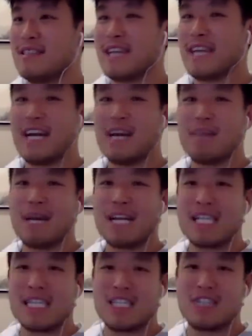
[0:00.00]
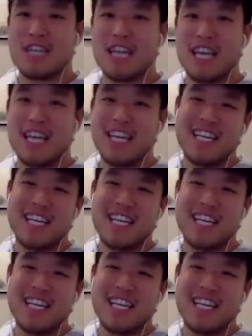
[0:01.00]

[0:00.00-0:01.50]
Get out of my country day.